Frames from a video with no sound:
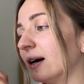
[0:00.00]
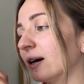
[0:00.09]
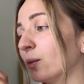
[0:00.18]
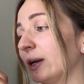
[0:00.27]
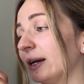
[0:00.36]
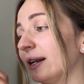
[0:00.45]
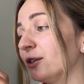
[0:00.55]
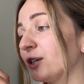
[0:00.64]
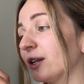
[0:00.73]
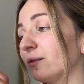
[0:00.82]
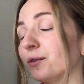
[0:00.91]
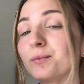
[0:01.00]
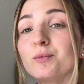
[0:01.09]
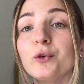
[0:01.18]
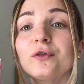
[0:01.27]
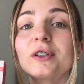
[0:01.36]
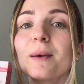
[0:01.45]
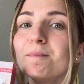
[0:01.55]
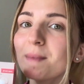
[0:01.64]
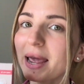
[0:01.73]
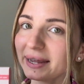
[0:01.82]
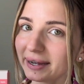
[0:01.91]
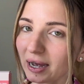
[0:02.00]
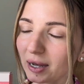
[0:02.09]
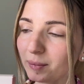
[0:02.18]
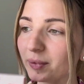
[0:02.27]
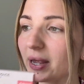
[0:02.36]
quickly and gently removes makeup.